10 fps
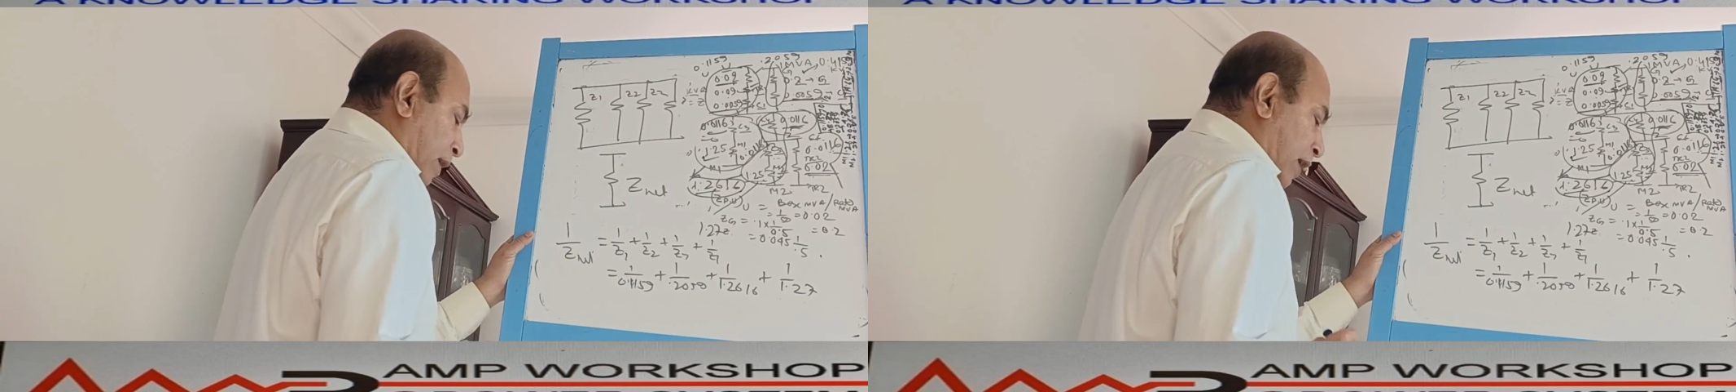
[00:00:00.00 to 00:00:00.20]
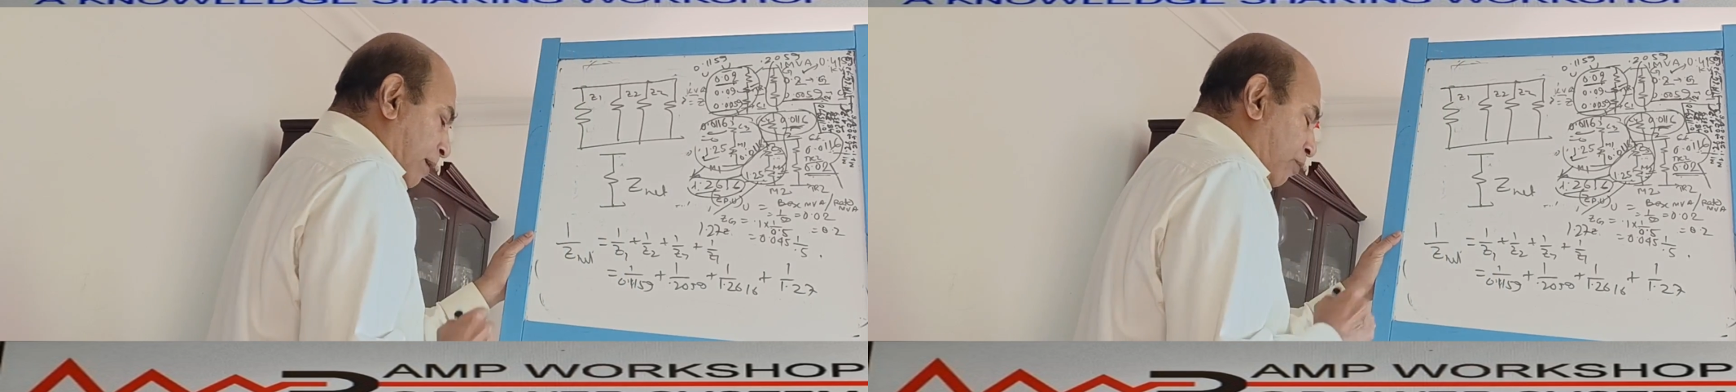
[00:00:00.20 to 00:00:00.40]

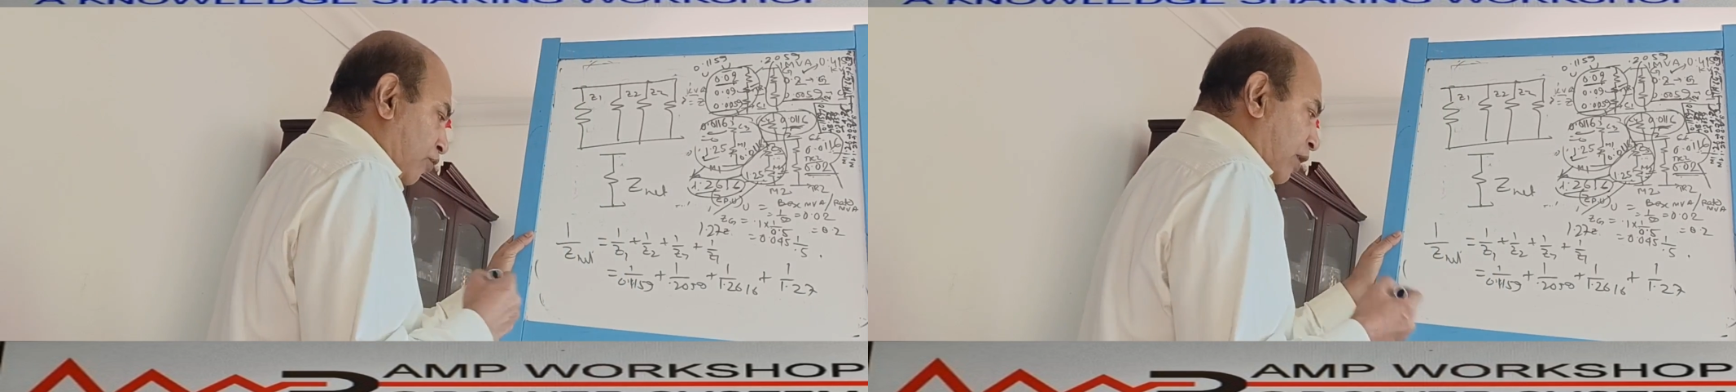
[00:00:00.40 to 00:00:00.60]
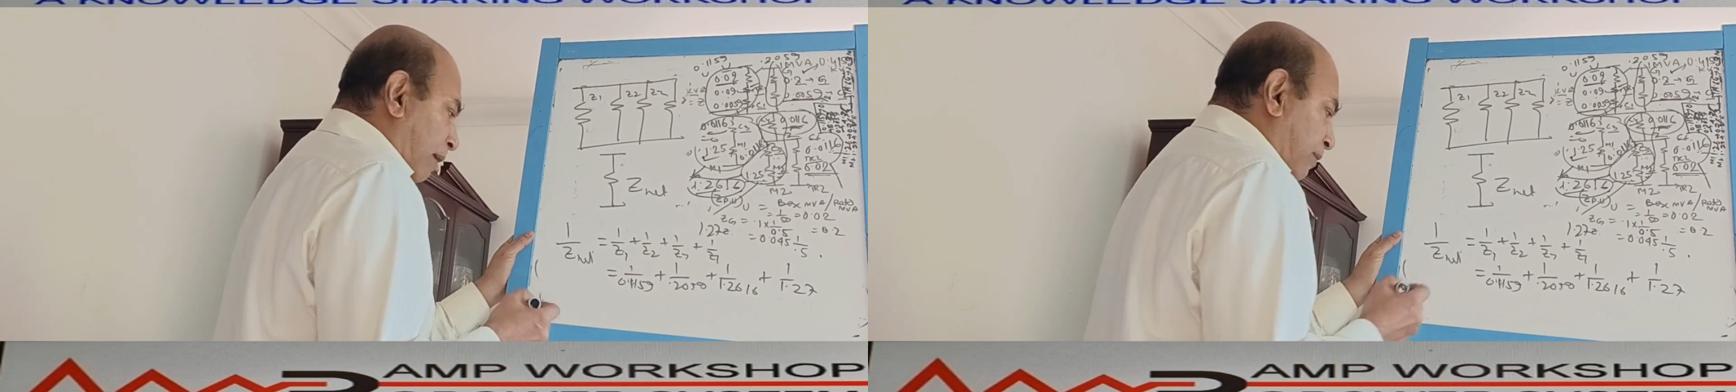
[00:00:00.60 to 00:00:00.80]
If you
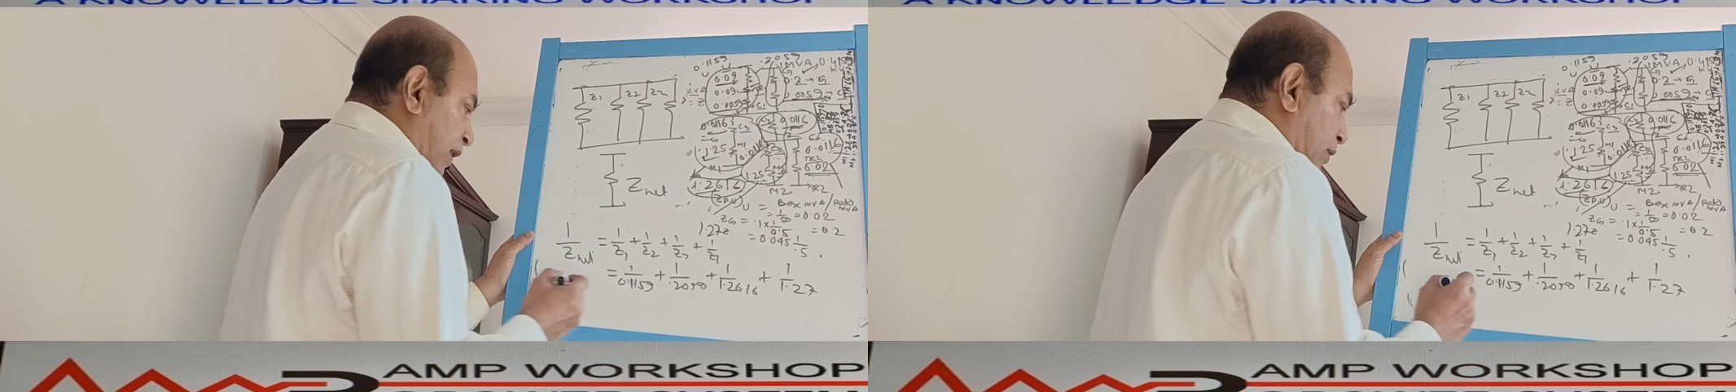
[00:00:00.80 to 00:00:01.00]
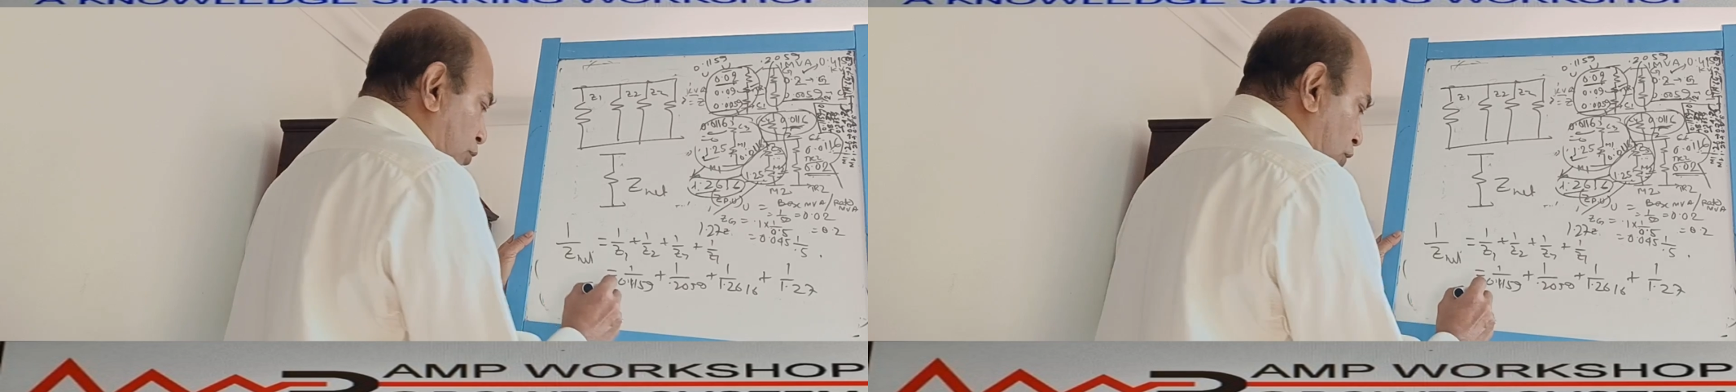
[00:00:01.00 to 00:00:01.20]
sum
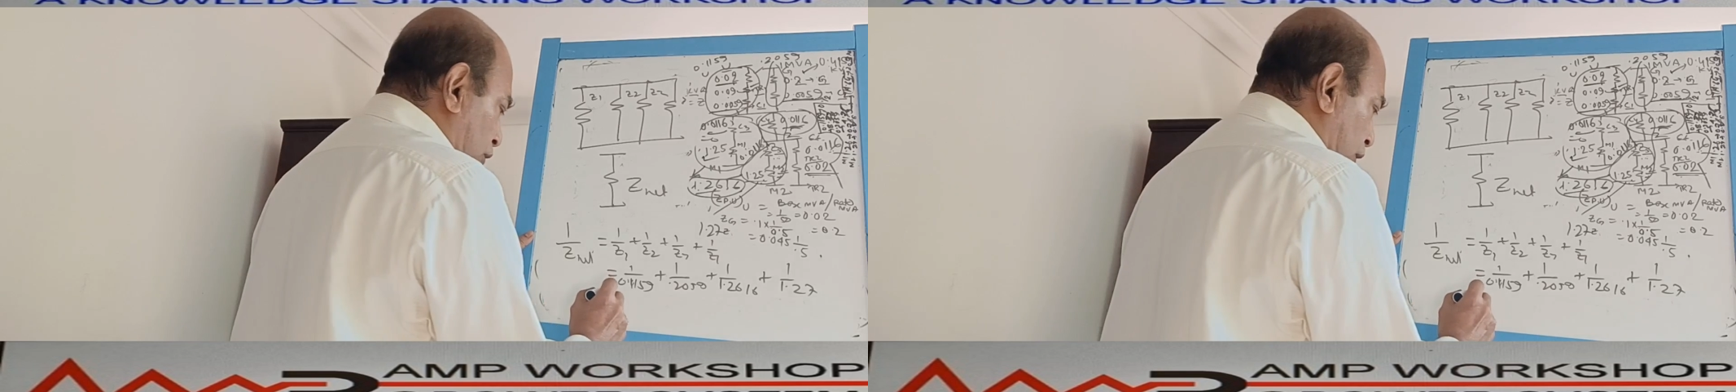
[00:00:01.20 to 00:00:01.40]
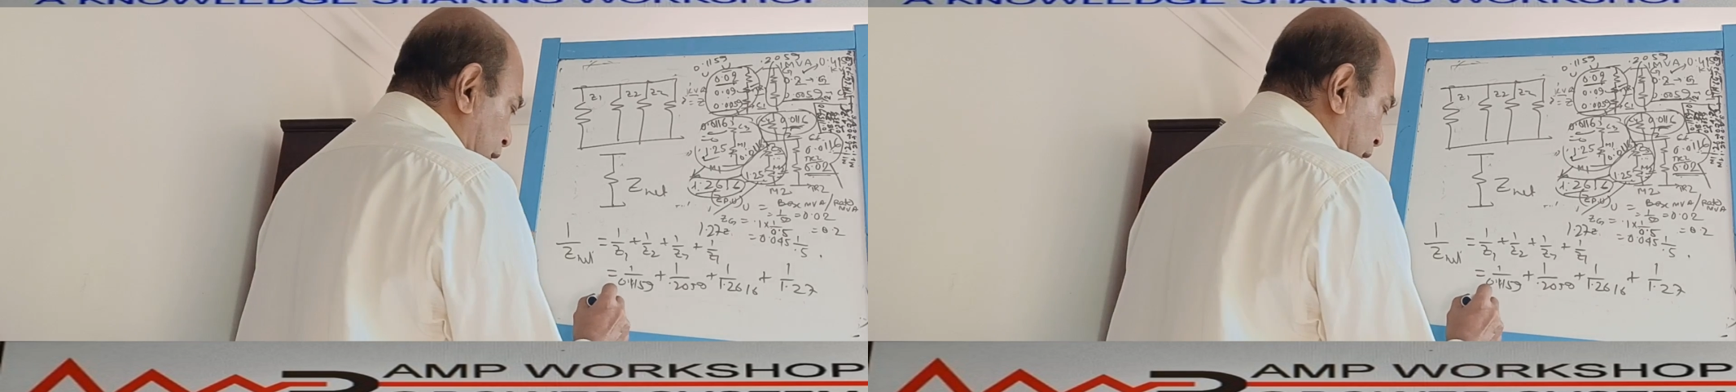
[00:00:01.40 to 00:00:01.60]
this
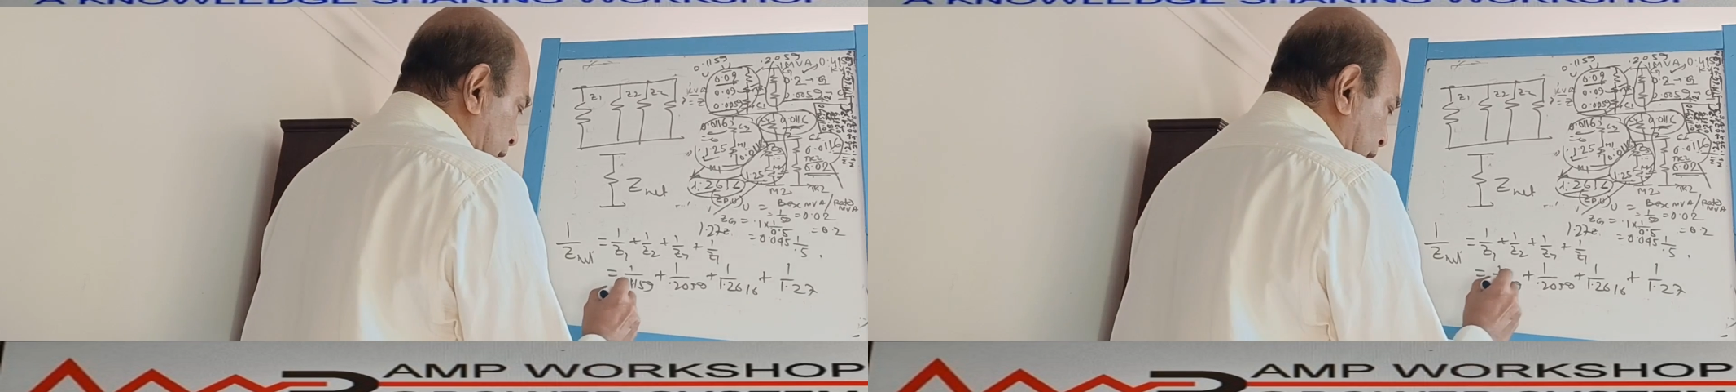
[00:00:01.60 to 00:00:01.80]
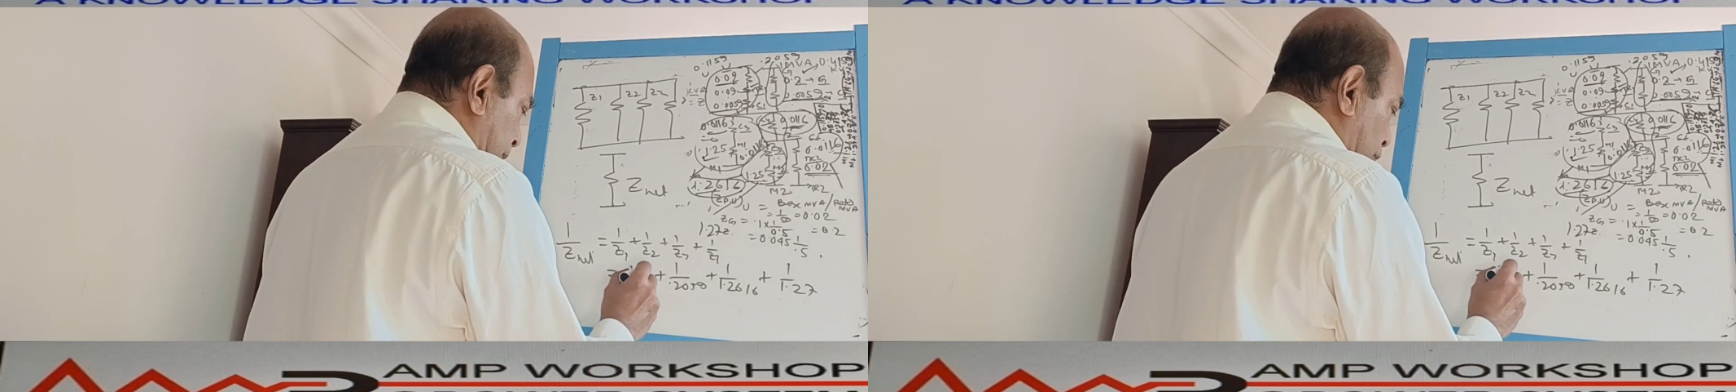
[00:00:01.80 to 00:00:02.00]
four,
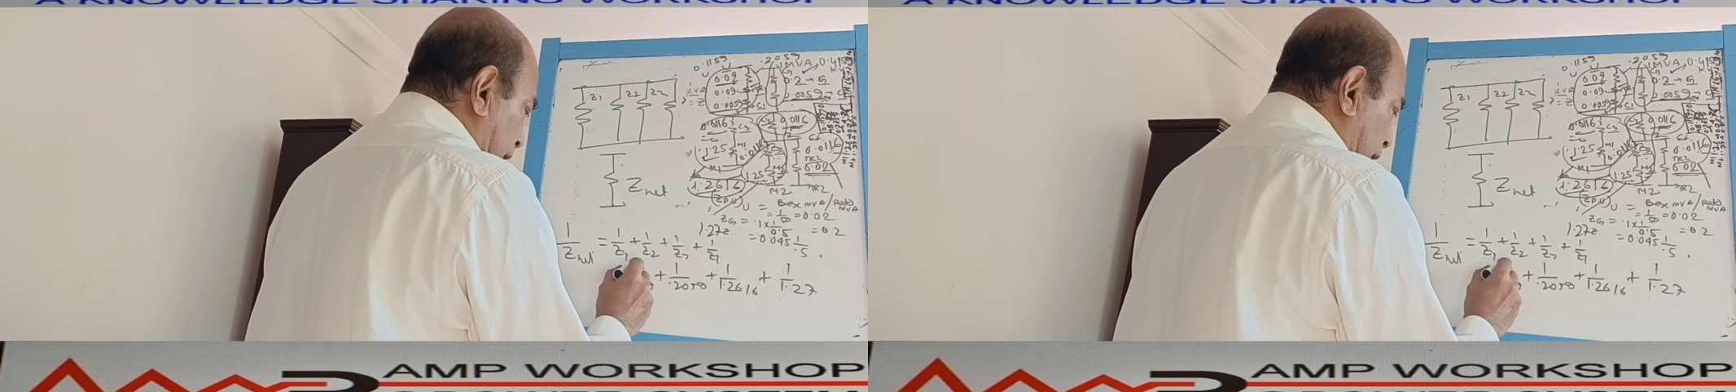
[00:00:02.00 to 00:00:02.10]
if you